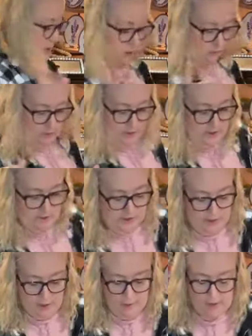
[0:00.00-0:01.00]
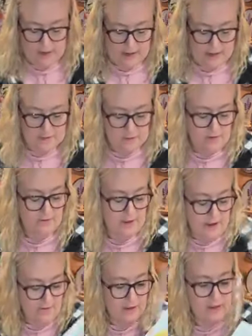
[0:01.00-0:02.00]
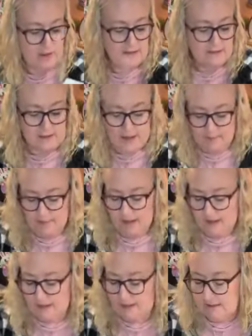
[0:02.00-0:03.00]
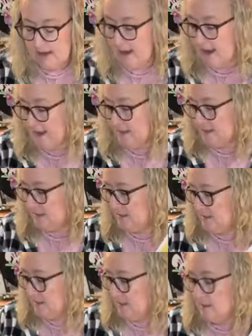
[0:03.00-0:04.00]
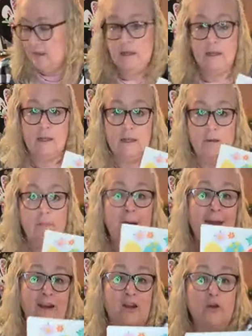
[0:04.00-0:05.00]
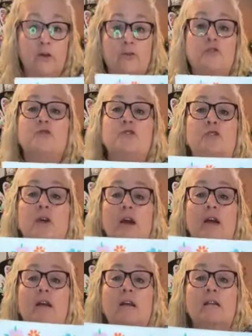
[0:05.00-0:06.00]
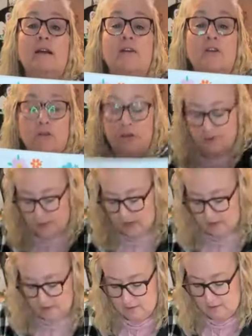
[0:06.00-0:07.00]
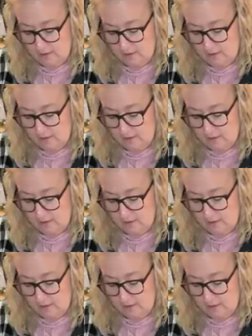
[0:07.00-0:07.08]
a cute little thing to put on it. So I found these napkins at Meijer grocery store. Look how cute those are.